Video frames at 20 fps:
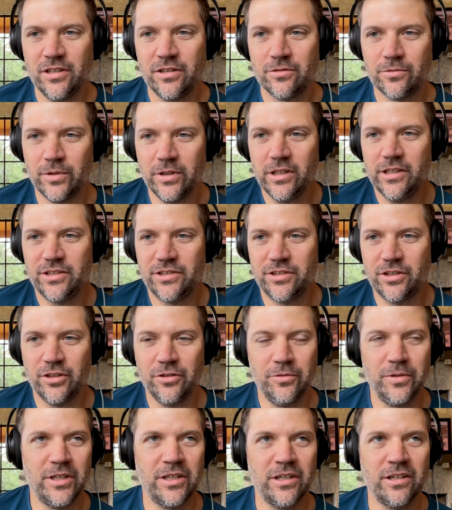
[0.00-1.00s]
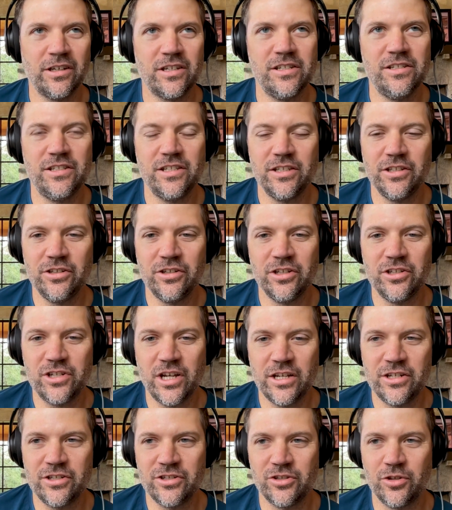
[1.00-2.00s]
really, so that we can continue to
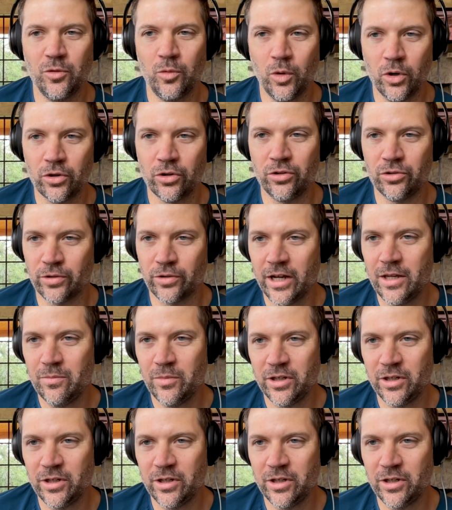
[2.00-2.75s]
change the world, right?